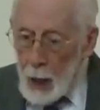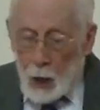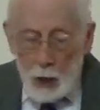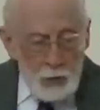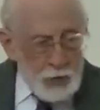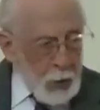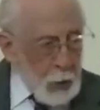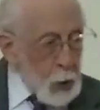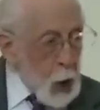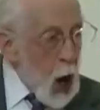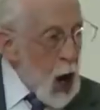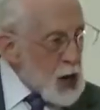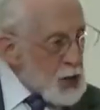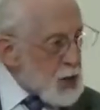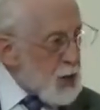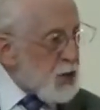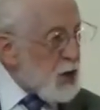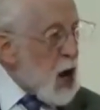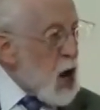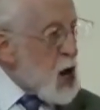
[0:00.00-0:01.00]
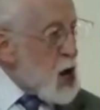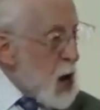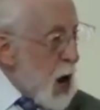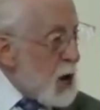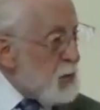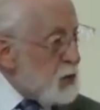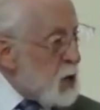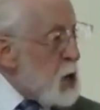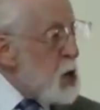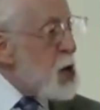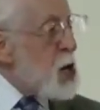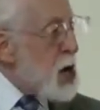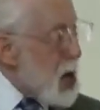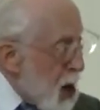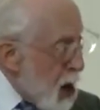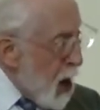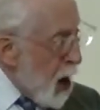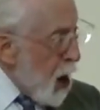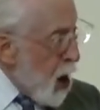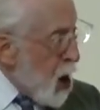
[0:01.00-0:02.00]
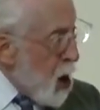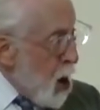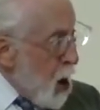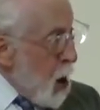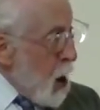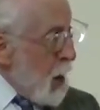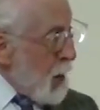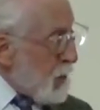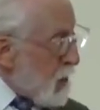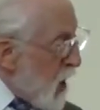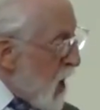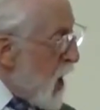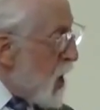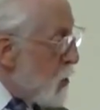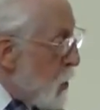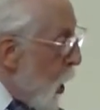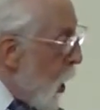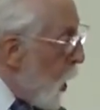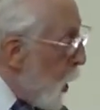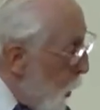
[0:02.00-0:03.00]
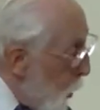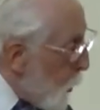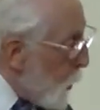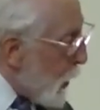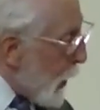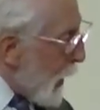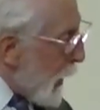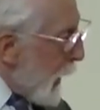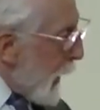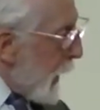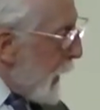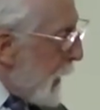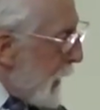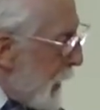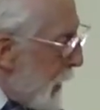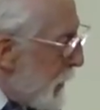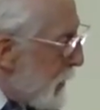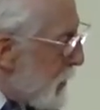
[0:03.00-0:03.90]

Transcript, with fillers: So, God is never near the unholy